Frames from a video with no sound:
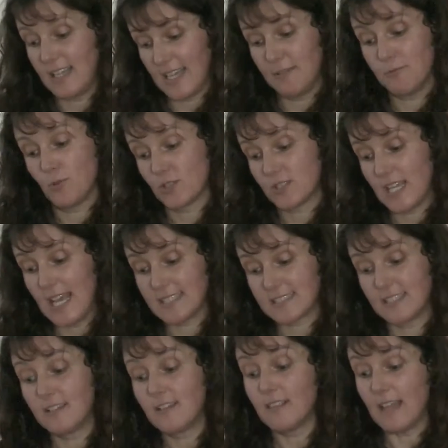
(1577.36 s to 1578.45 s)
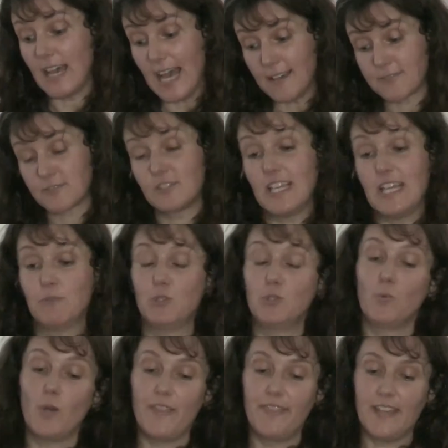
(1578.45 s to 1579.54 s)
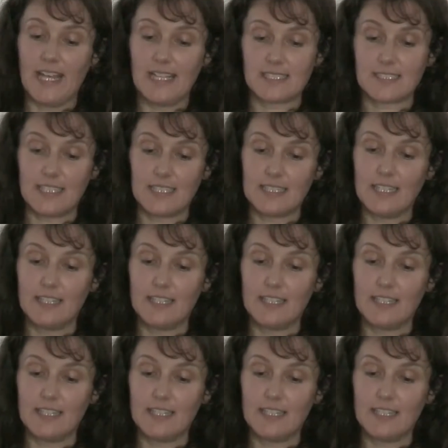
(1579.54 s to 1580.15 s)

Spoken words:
I was asking laughs. Everyone does that,